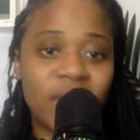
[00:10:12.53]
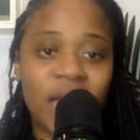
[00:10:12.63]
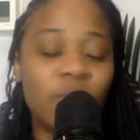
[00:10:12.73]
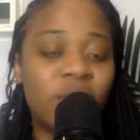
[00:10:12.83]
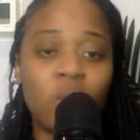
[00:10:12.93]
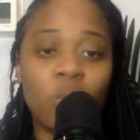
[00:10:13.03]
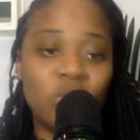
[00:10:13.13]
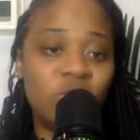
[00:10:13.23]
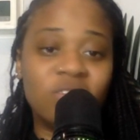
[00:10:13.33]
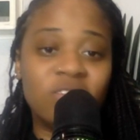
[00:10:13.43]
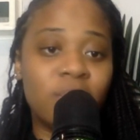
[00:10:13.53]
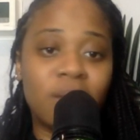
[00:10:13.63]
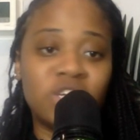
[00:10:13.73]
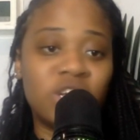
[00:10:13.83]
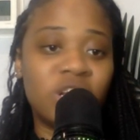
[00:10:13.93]
I don't care what you have to say
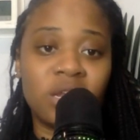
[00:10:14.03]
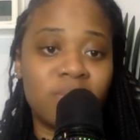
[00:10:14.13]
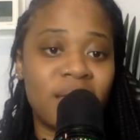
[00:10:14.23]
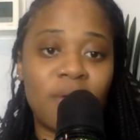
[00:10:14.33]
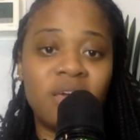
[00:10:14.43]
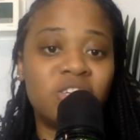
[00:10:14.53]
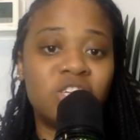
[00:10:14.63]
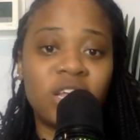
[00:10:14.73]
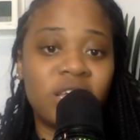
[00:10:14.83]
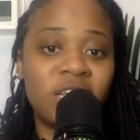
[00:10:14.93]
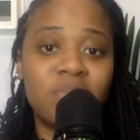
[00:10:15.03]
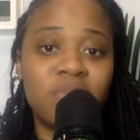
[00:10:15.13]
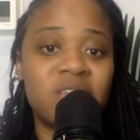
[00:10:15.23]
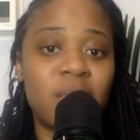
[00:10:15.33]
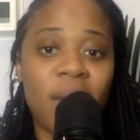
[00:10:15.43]
about Jada Kingdom now, because Jada
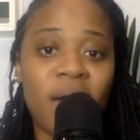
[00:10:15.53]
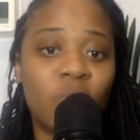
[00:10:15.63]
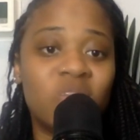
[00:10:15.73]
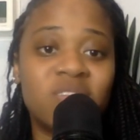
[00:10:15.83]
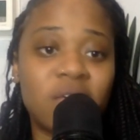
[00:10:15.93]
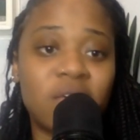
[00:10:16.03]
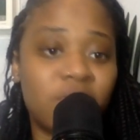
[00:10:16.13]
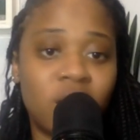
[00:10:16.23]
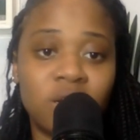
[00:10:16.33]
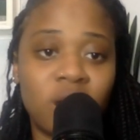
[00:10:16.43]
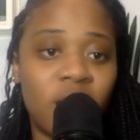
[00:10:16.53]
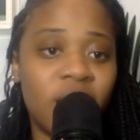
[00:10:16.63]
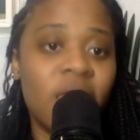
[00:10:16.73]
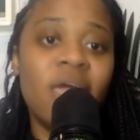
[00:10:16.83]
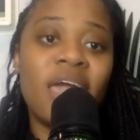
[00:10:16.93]
Kingdom is in a battle with Stefflon Don.